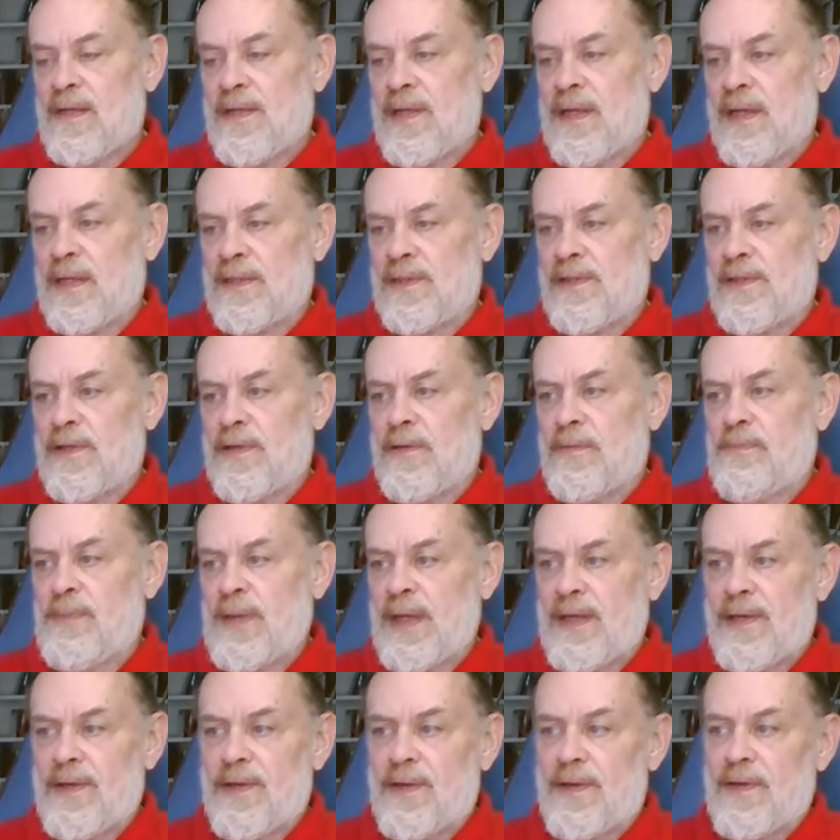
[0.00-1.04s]
Dr.
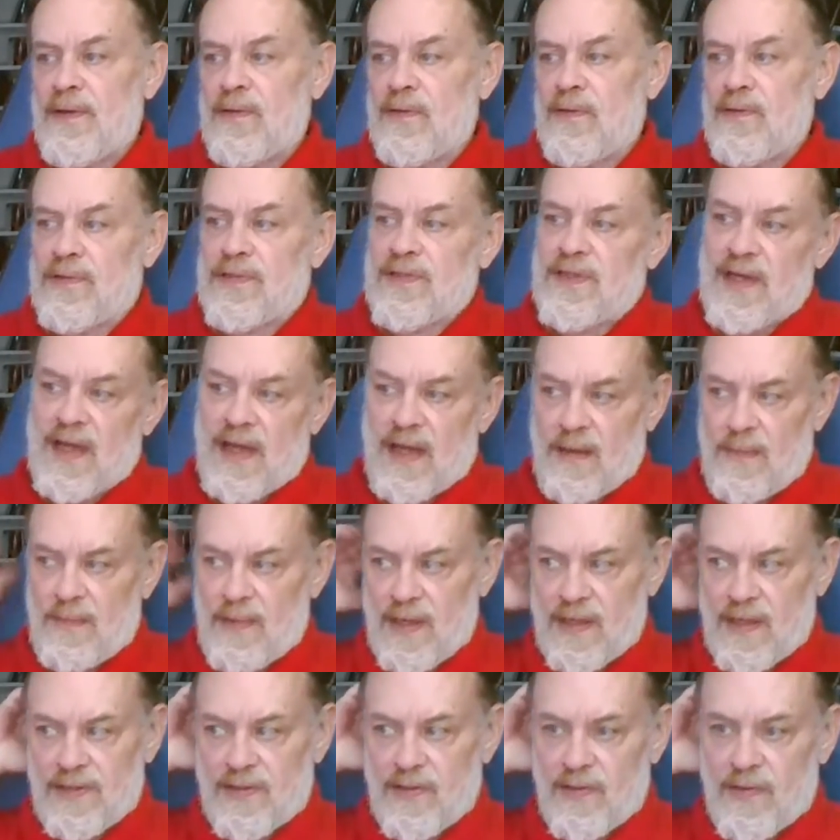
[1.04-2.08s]
Petre, whose name
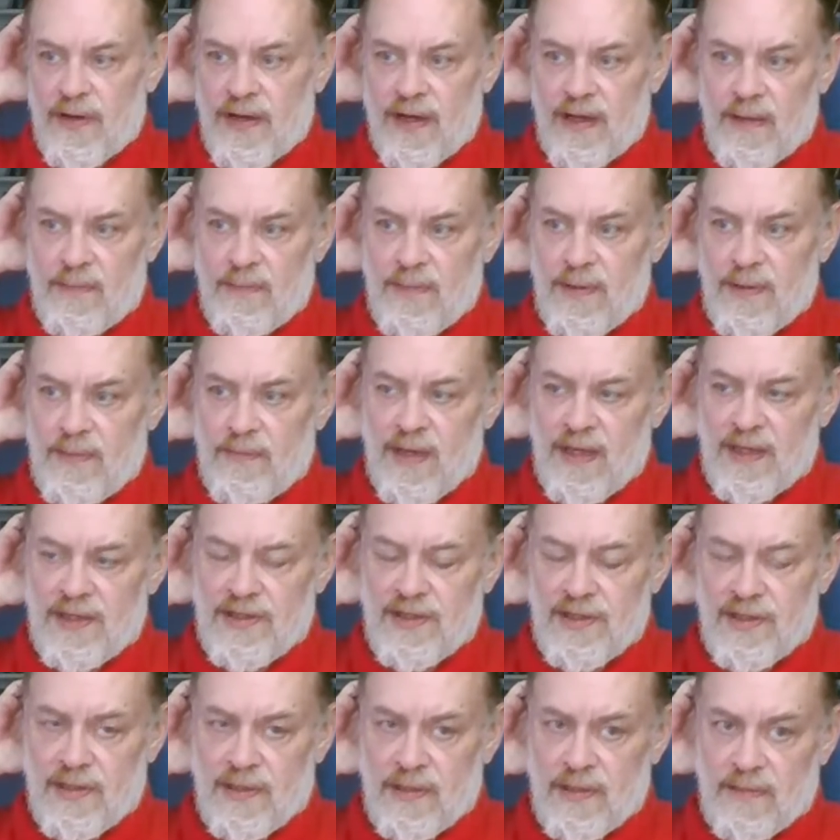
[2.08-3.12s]
has already been
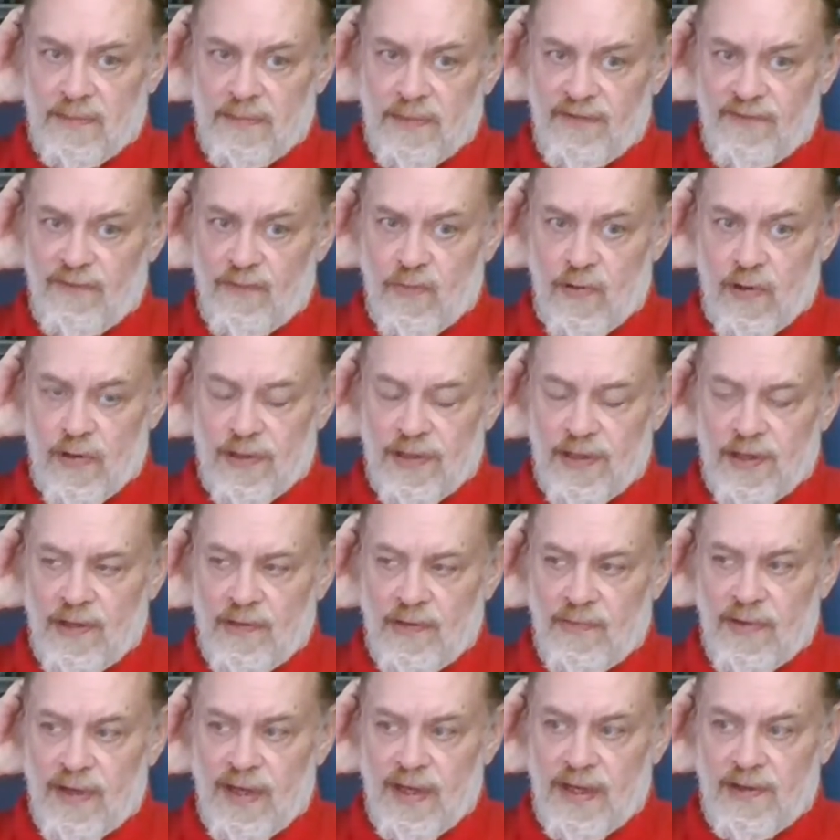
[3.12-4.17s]
mentioned before to
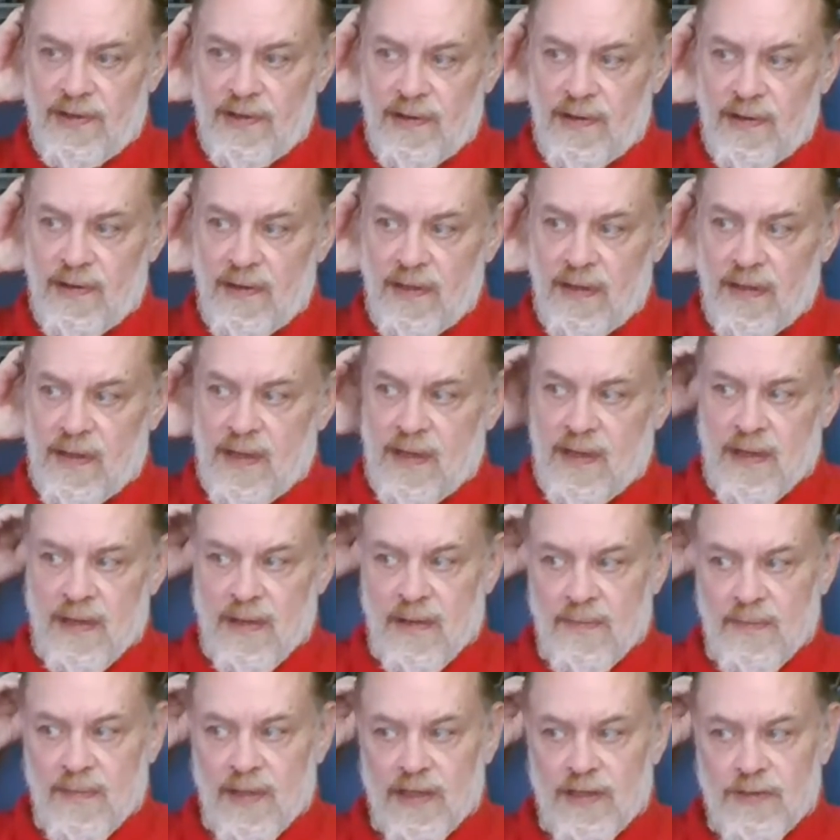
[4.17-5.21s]
the reader,
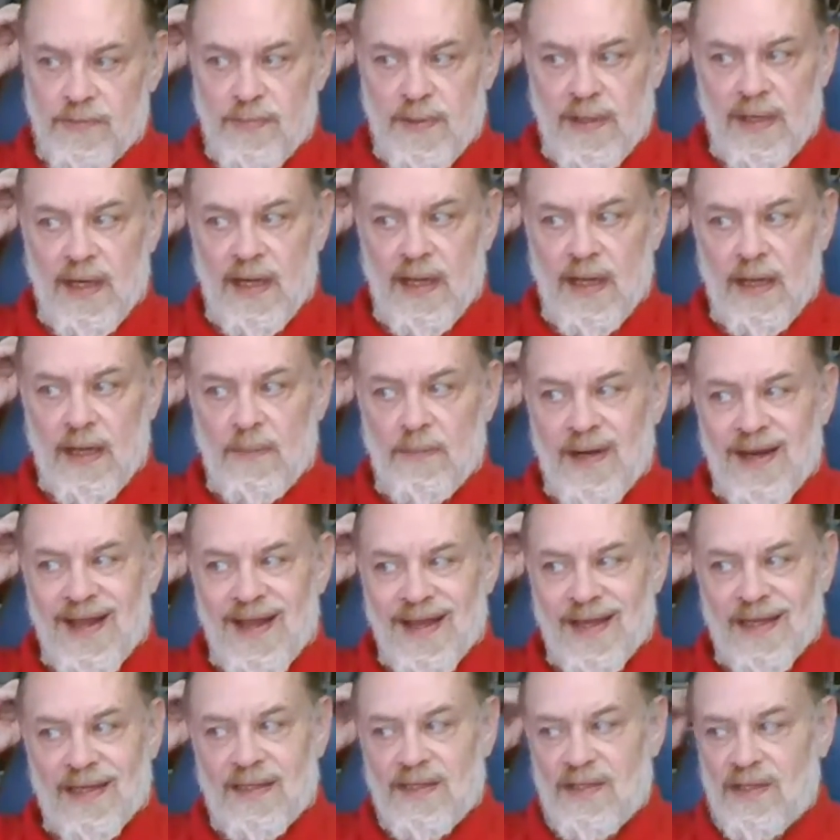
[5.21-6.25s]
must be named
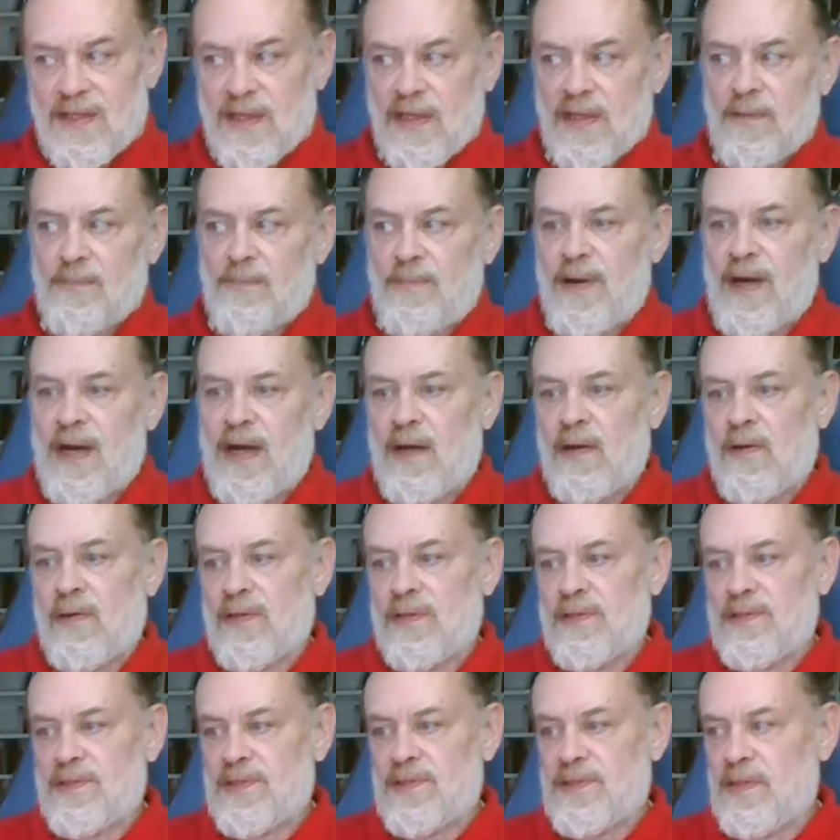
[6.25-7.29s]
next in the
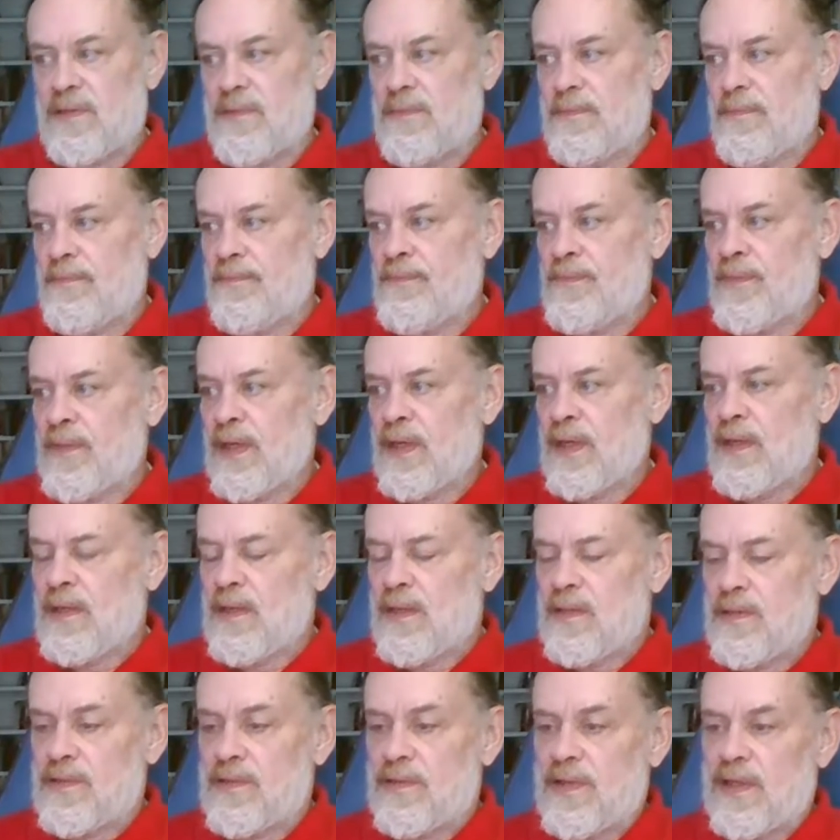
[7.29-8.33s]
prowess
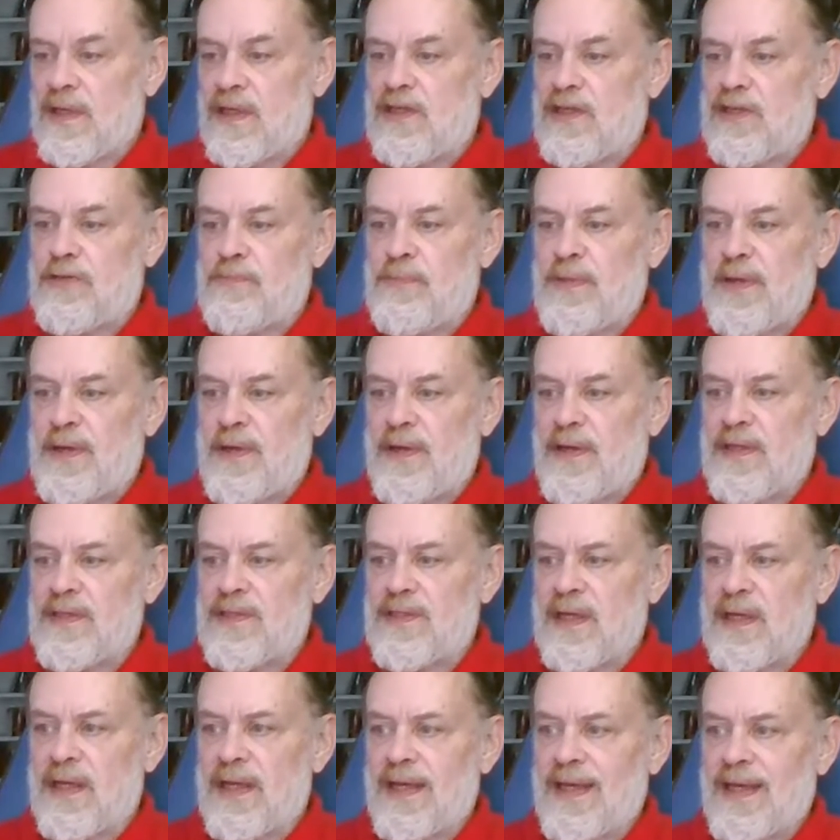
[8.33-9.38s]
to the
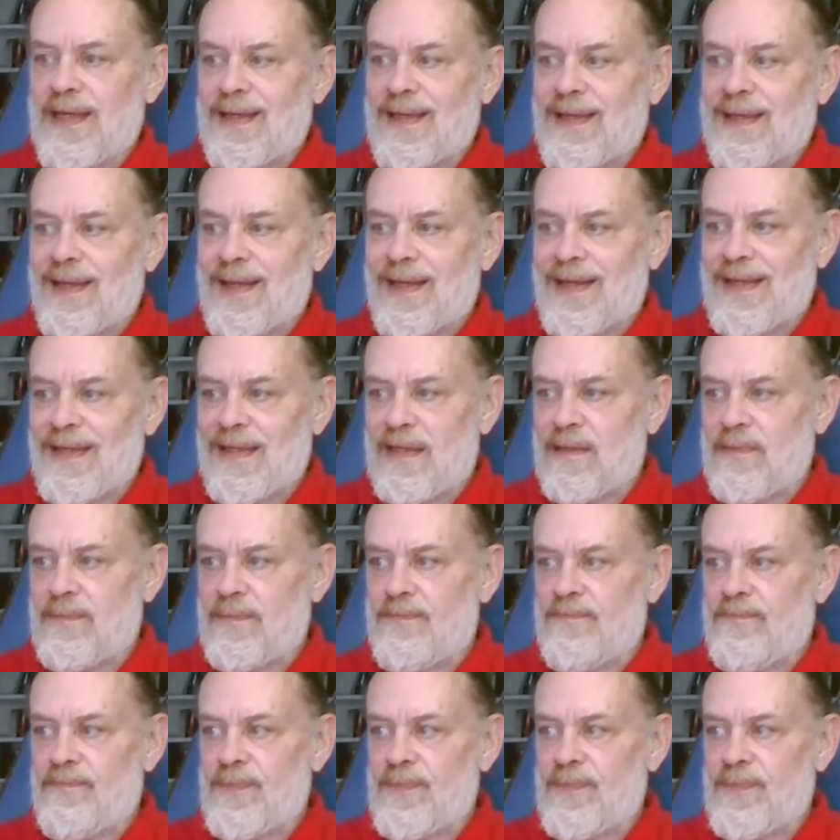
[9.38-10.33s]
experienced Legh in Layton.